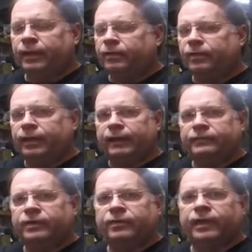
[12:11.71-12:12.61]
You only have to
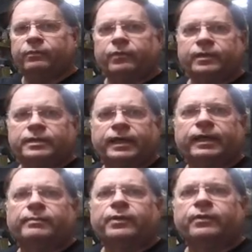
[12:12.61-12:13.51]
do that one
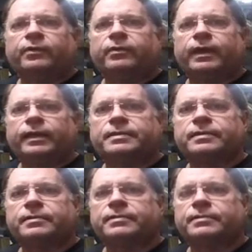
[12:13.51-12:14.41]
time on new
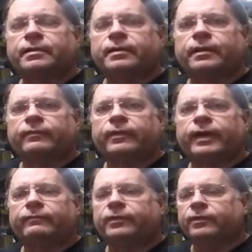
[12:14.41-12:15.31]
cases and never
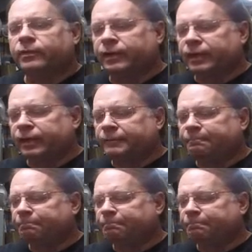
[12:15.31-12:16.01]
have to do it again.